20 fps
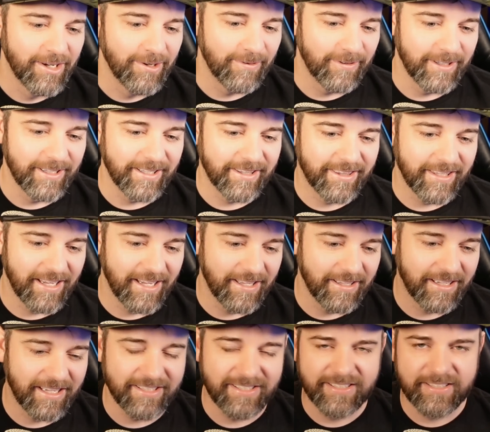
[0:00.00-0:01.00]
with
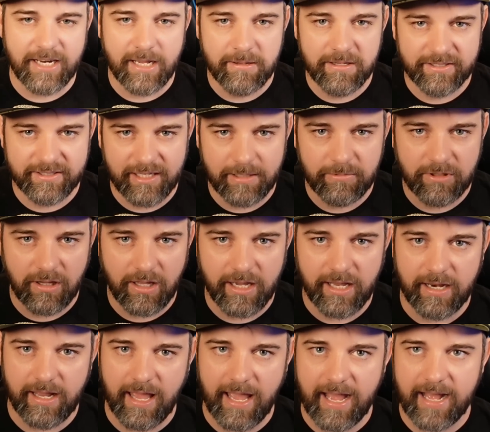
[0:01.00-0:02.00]
because Steam
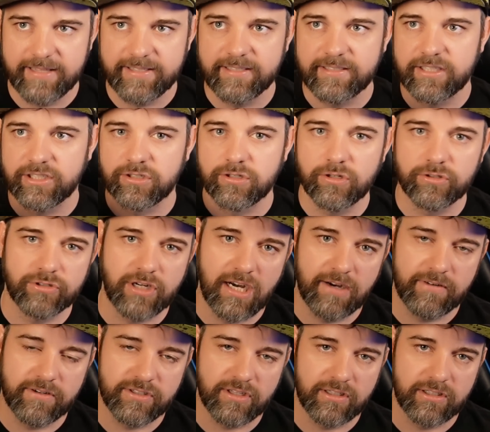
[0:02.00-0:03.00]
Client adds additional
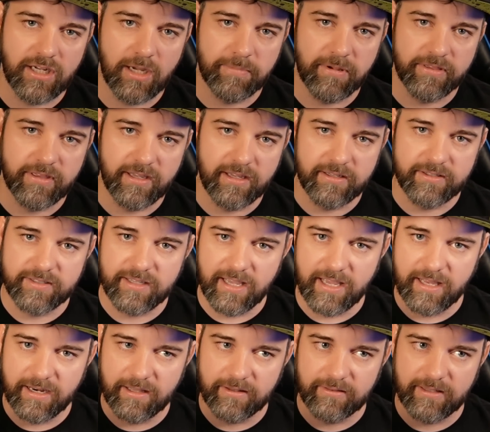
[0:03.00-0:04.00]
drivers on top of things
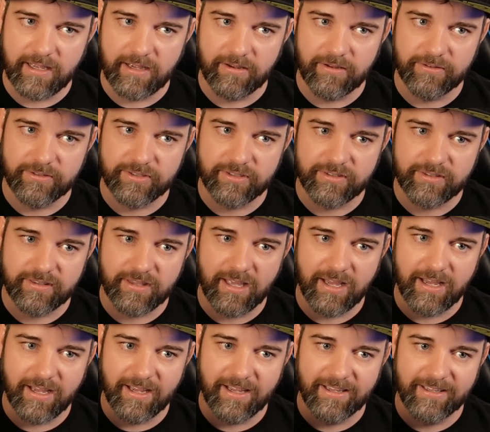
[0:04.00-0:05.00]
and allows
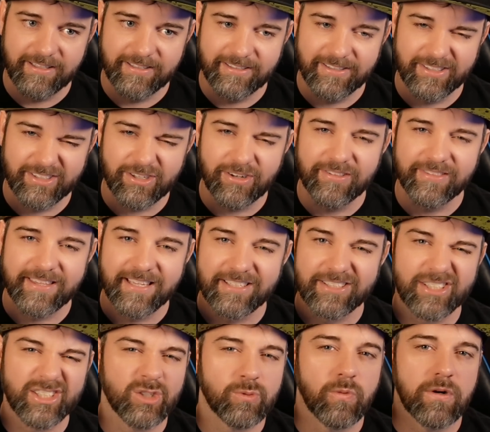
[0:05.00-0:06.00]
certain
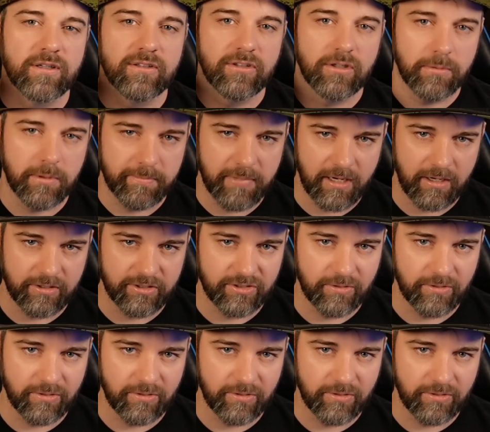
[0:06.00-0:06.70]
things to just work a little bit better.